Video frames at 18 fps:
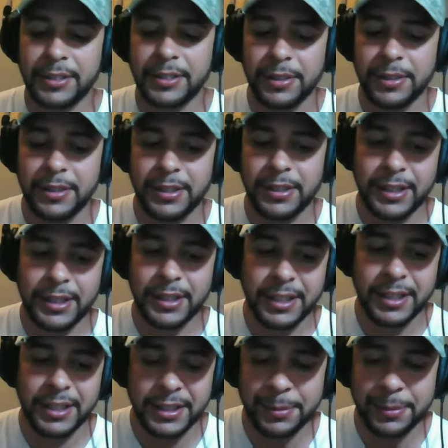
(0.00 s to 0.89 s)
So
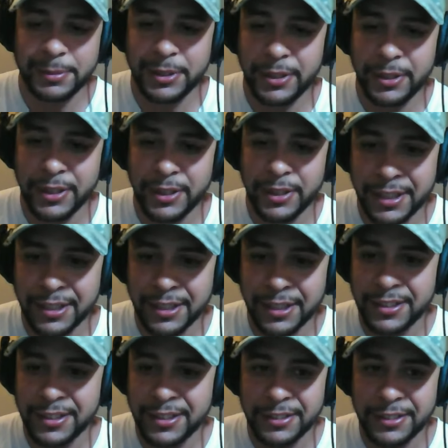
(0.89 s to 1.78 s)
like I, am learning a lot of
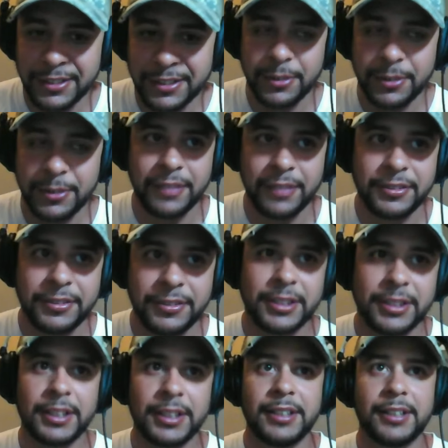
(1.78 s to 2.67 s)
stuff. So
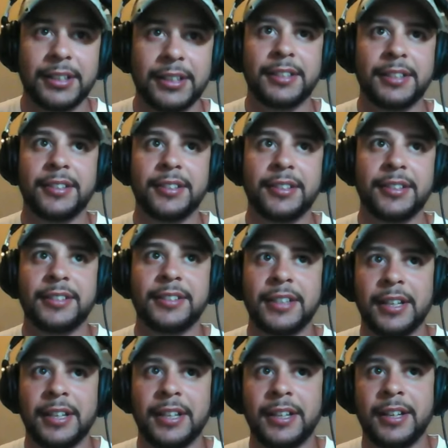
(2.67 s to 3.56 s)
obviously it, this is,
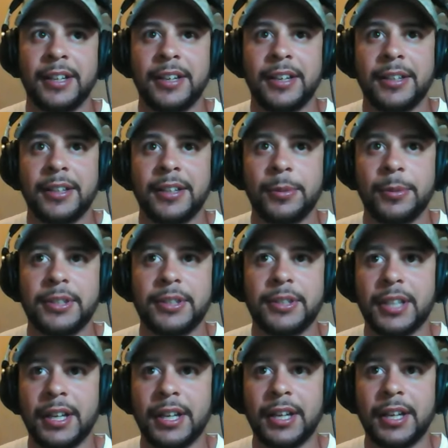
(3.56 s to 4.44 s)
you would
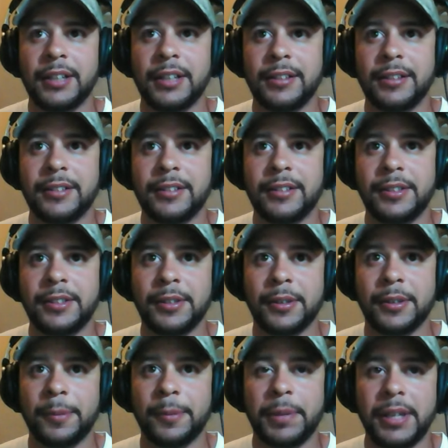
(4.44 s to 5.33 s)
say the
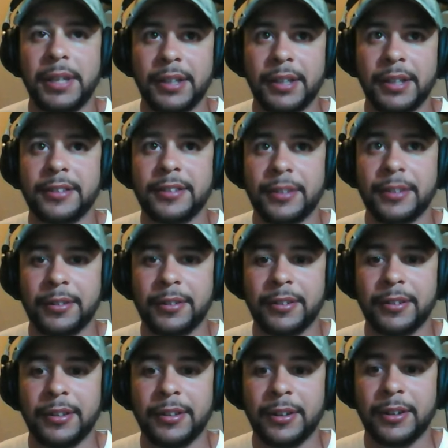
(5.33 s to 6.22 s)
Europeans
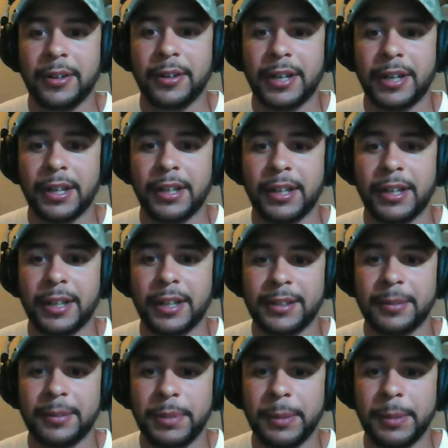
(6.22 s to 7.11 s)
are are kind of
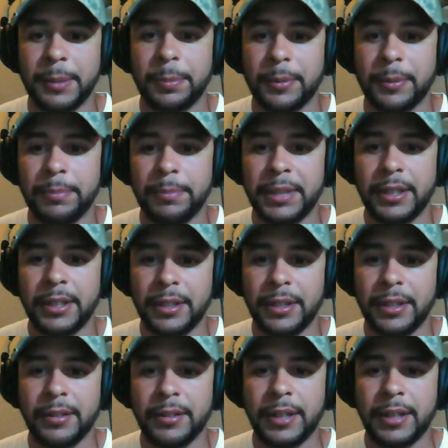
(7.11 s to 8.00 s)
like the people to beat
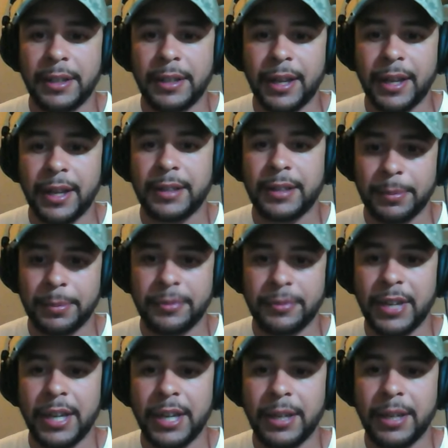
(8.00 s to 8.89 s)
in that type
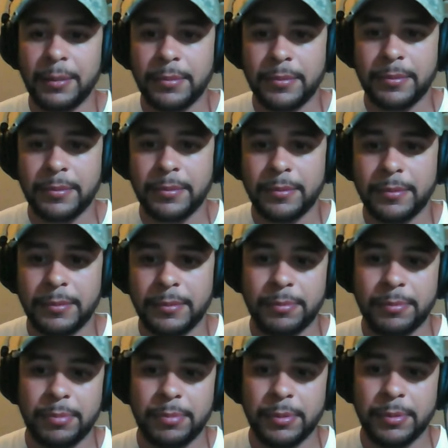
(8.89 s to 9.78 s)
of game.
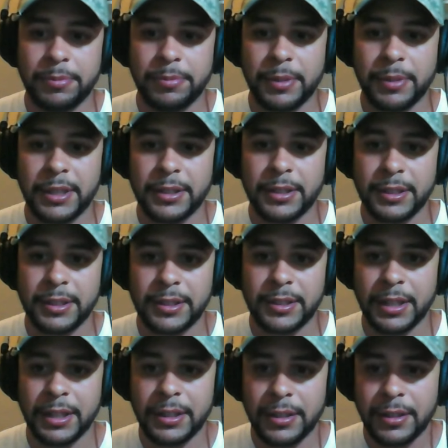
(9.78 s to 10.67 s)
pretty yeah. easy
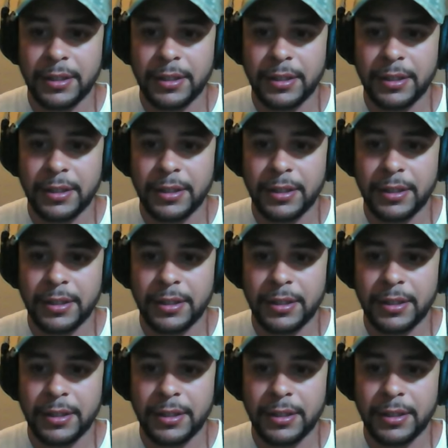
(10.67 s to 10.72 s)
to say.